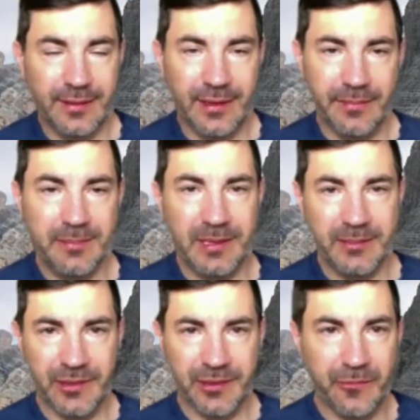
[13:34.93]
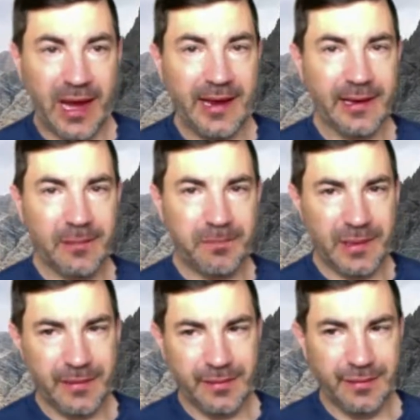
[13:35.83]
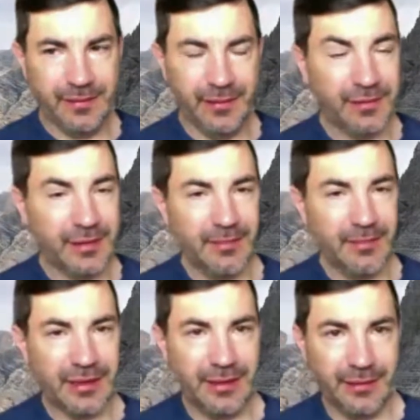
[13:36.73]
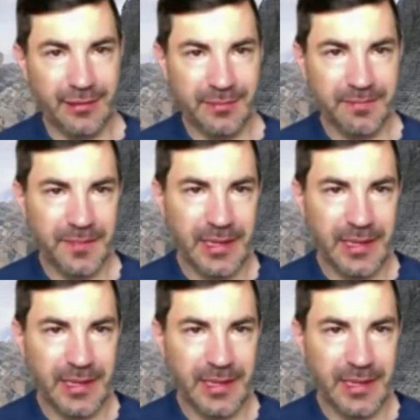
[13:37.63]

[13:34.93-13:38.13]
that might be able to wake up those stem cells